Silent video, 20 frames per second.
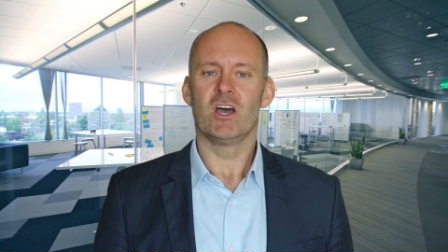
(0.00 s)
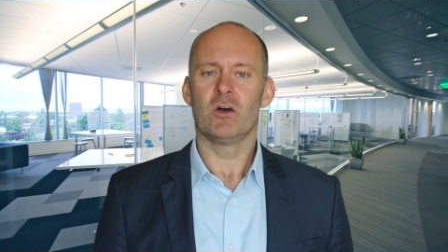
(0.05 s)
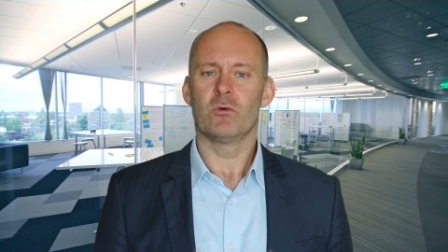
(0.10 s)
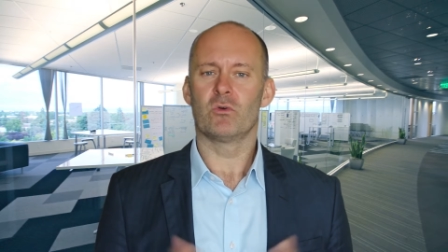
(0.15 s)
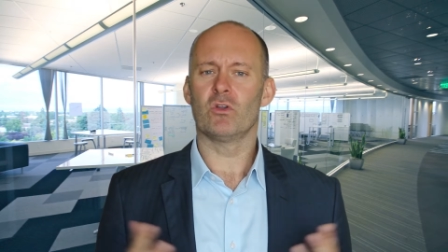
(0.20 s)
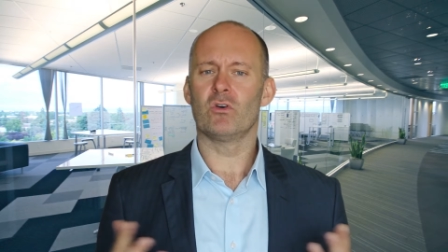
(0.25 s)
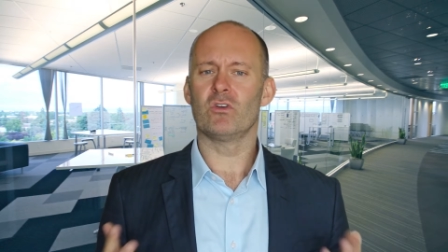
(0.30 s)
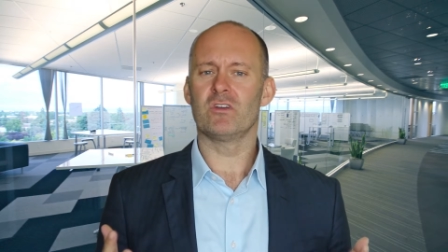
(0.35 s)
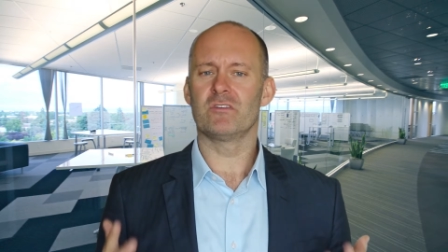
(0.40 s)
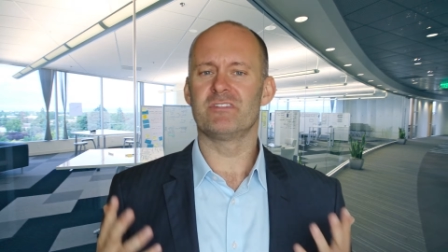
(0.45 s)

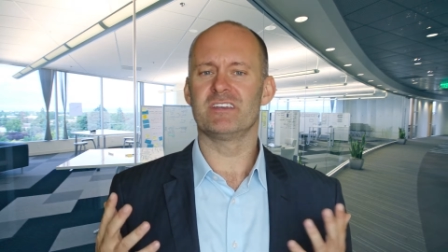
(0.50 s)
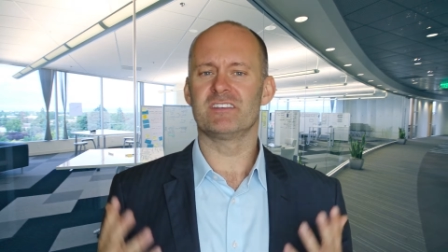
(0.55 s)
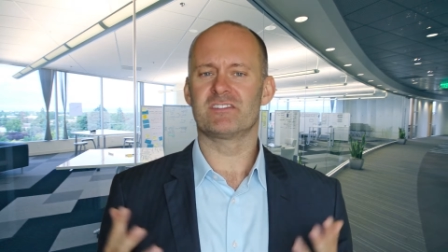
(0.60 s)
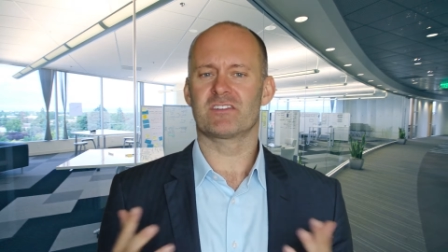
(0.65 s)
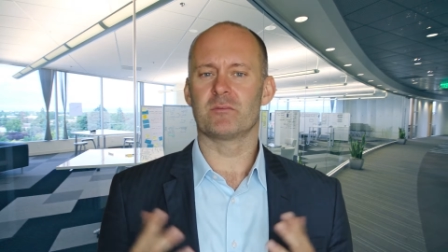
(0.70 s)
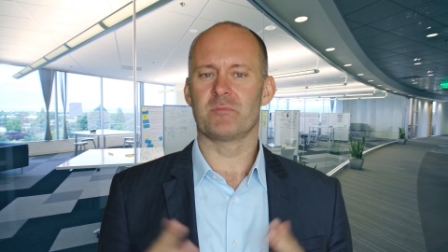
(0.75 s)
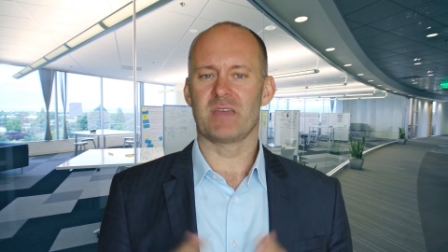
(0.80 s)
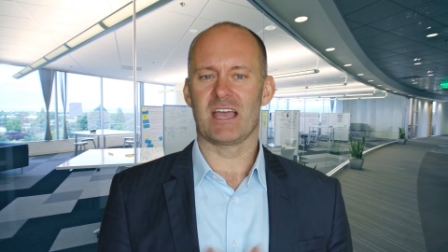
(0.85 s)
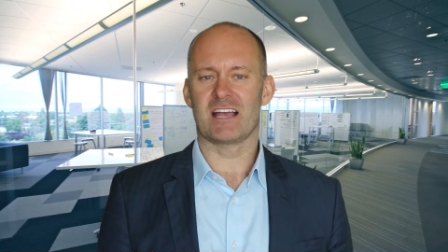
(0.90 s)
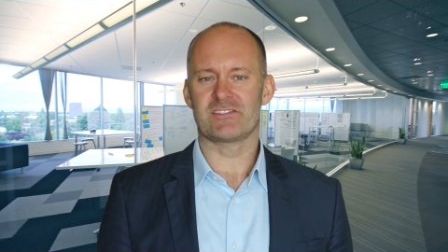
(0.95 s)
well, all of this
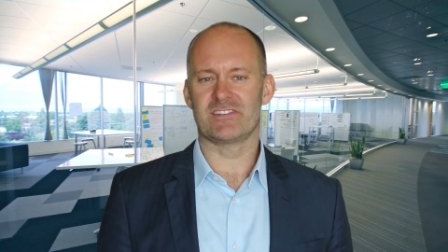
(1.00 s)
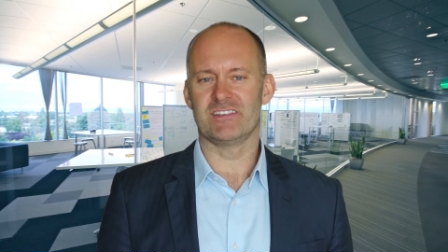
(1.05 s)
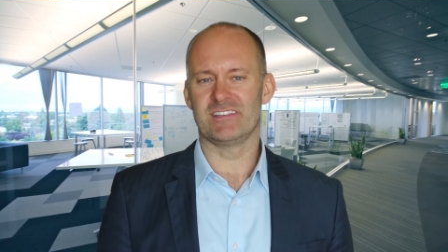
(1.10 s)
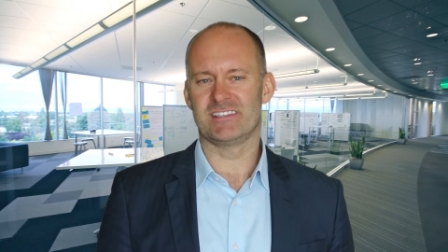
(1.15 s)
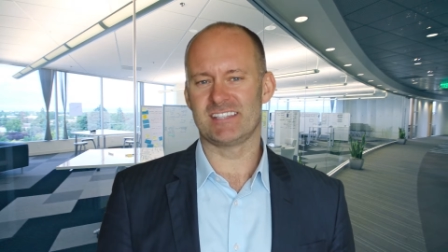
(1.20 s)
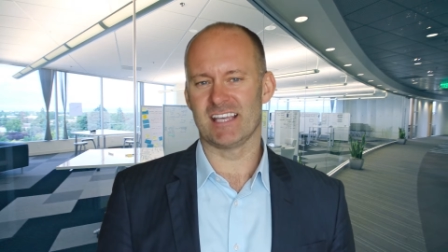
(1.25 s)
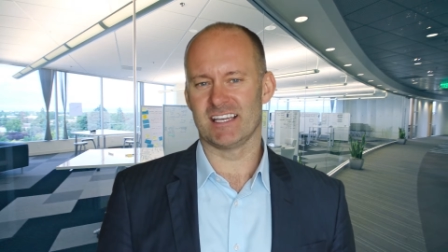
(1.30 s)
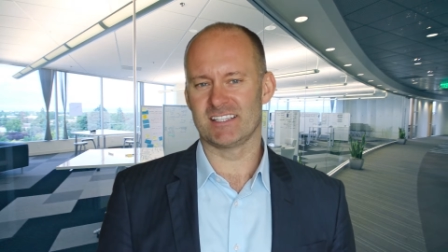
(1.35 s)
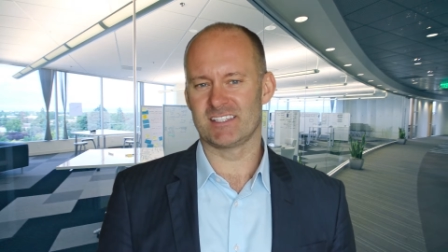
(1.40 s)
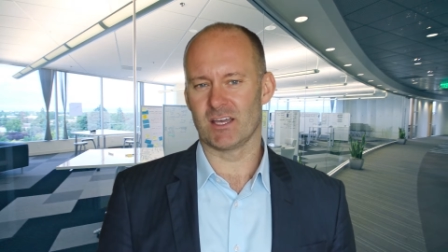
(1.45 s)
can be actually
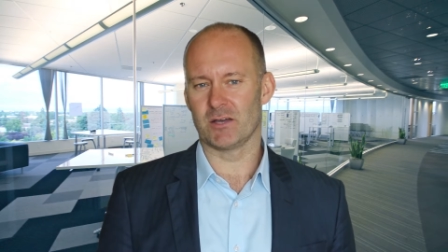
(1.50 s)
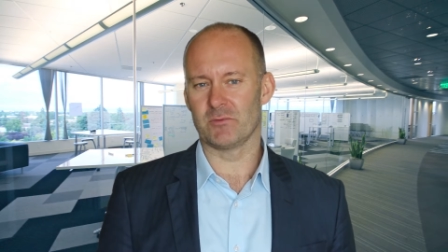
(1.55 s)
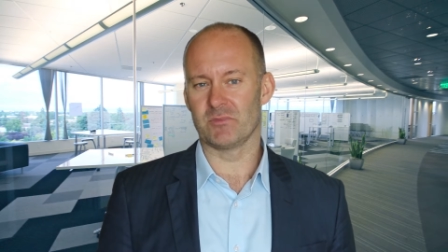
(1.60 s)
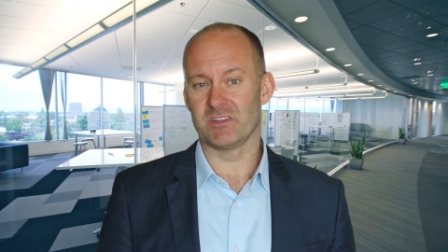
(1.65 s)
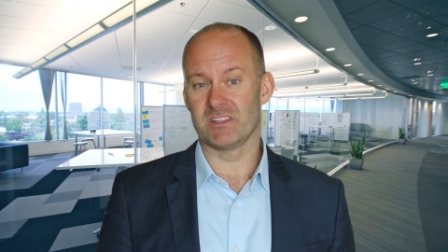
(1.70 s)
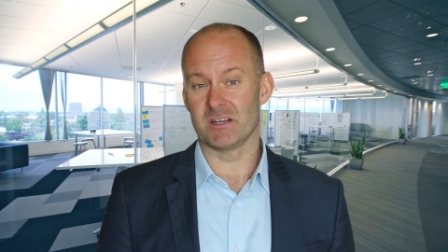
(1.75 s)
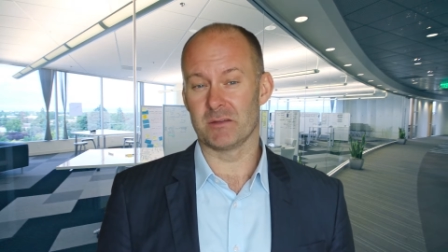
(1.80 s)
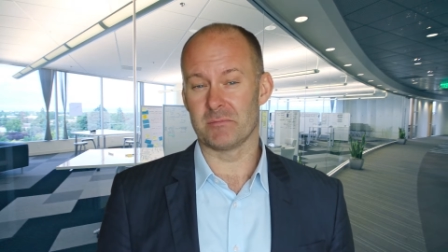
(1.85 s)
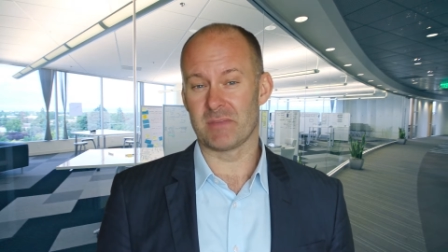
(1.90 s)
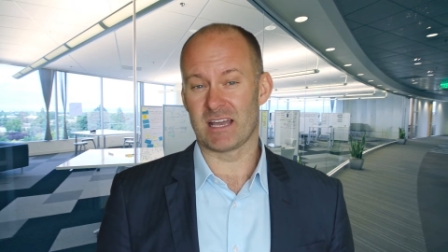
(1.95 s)
set up
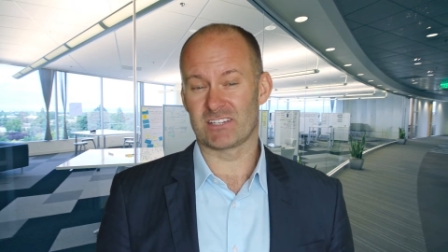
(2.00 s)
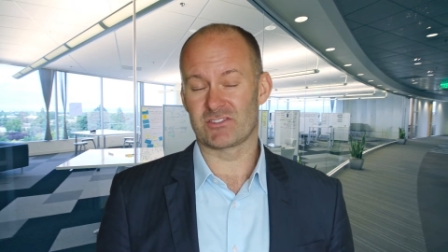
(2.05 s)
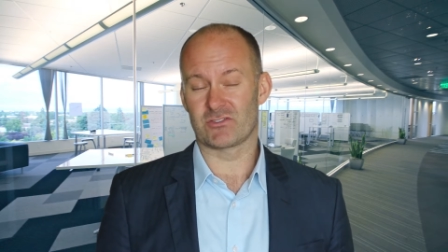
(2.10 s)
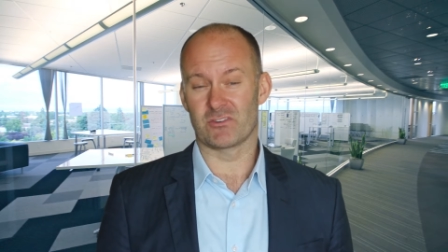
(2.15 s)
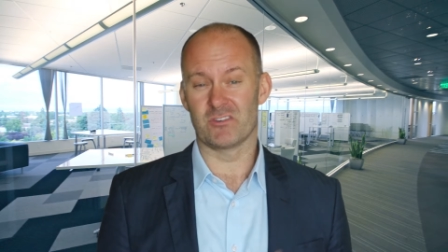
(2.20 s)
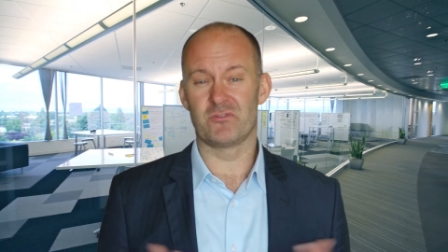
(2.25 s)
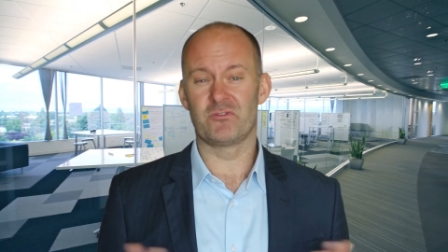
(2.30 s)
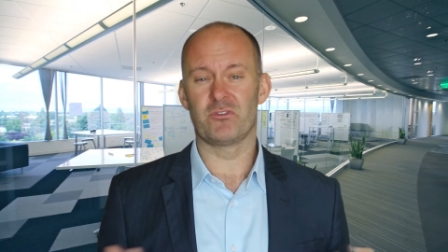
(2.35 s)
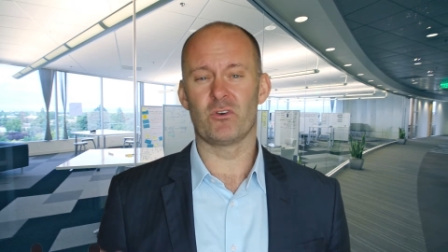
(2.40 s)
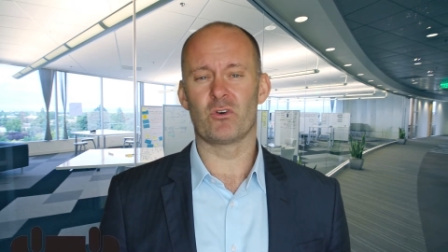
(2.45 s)
within a matter
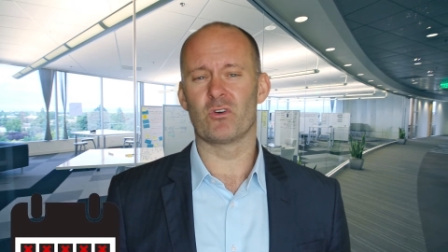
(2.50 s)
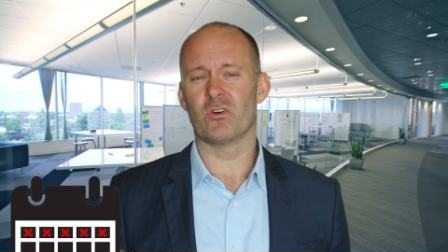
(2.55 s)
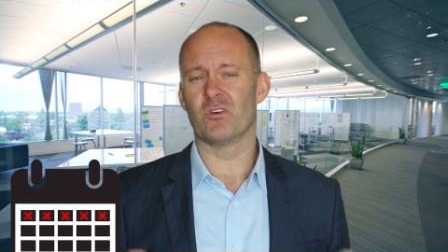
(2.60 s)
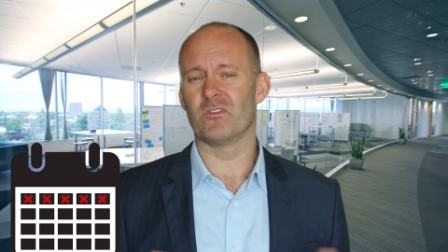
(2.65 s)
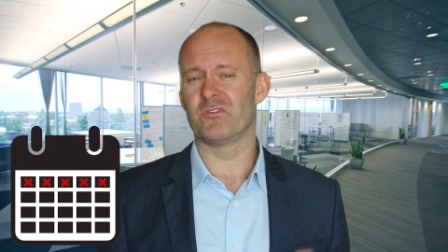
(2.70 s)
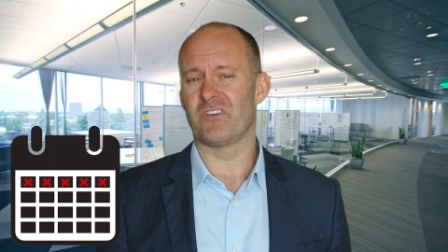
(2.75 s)
of 4 or